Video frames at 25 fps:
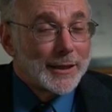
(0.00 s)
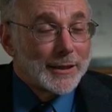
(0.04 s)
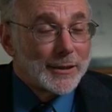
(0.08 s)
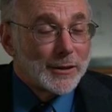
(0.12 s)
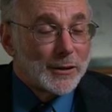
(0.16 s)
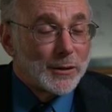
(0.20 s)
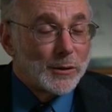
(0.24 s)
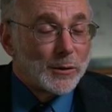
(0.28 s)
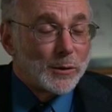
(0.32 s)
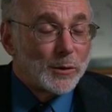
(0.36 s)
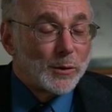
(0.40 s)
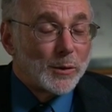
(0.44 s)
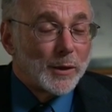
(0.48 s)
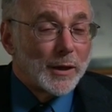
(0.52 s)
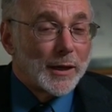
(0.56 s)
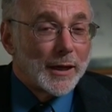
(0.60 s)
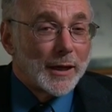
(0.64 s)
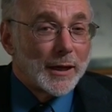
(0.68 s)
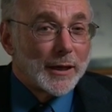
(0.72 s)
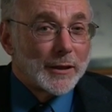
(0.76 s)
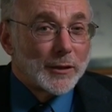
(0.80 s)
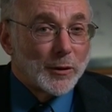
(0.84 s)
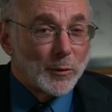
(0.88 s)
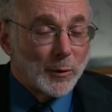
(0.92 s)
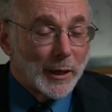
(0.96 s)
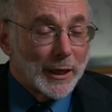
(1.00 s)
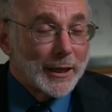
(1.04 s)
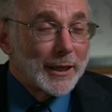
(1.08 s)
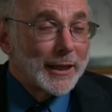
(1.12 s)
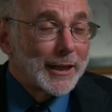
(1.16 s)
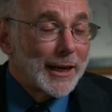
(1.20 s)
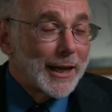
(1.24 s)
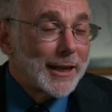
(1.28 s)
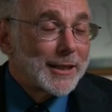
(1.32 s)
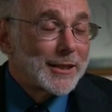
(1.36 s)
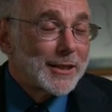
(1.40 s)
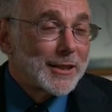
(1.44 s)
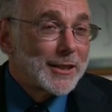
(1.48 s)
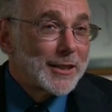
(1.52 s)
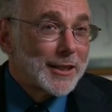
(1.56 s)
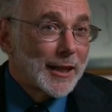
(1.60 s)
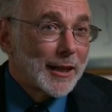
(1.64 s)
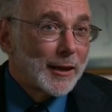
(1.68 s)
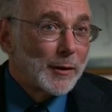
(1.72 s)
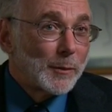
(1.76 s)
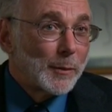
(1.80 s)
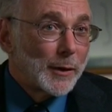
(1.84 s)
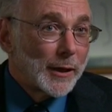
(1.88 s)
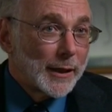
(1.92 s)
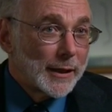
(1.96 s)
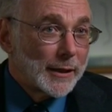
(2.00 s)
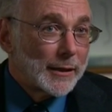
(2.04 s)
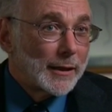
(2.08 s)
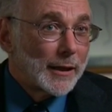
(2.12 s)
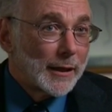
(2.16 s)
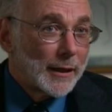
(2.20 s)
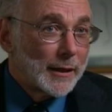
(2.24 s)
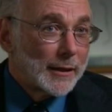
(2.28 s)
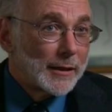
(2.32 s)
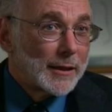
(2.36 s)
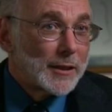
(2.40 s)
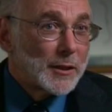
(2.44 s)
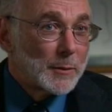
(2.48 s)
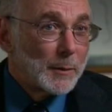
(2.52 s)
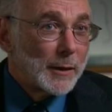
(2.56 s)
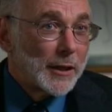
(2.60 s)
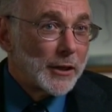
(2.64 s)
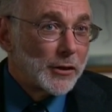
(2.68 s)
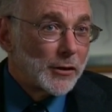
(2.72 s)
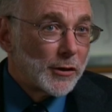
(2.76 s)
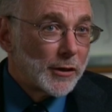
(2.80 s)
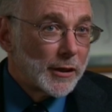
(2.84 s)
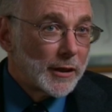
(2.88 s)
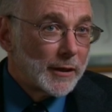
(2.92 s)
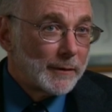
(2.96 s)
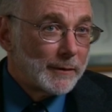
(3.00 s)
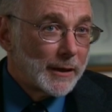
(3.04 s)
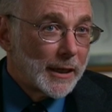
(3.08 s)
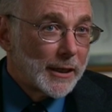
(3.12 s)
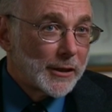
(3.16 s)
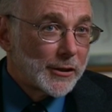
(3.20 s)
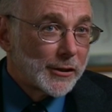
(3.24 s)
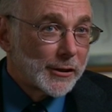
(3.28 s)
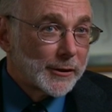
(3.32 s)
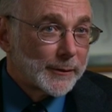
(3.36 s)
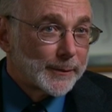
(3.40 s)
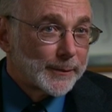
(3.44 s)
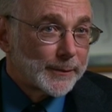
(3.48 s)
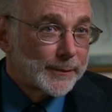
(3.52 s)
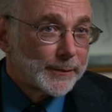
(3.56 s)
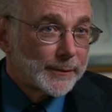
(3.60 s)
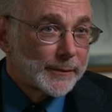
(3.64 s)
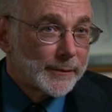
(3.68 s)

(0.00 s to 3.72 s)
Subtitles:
to recognize and celebrate this major innovation.